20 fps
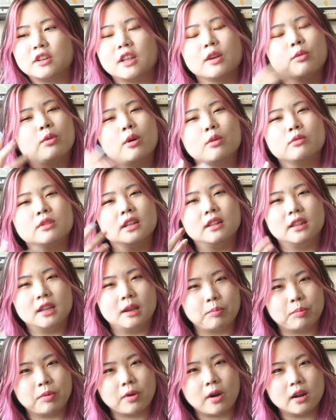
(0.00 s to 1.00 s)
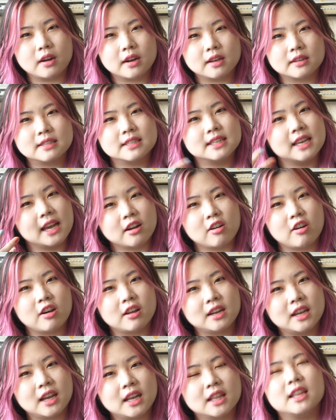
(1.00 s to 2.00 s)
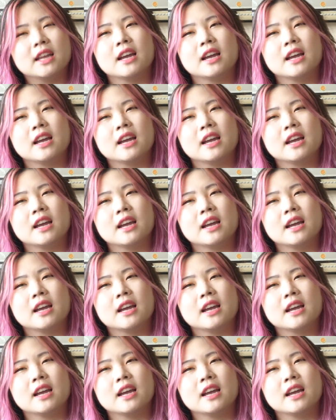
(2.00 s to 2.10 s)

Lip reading: like, won't the lip products get on it?